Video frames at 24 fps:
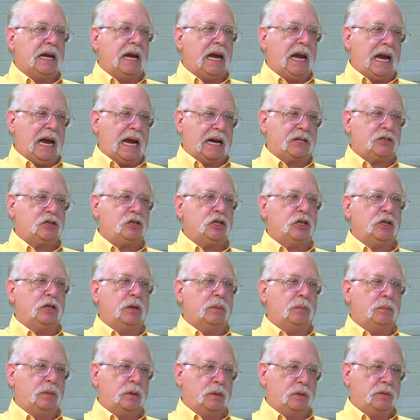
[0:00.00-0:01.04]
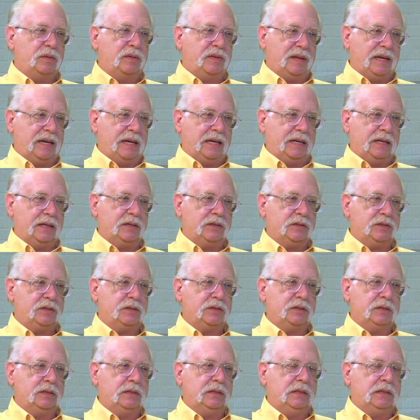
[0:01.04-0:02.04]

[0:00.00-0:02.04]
actionable things.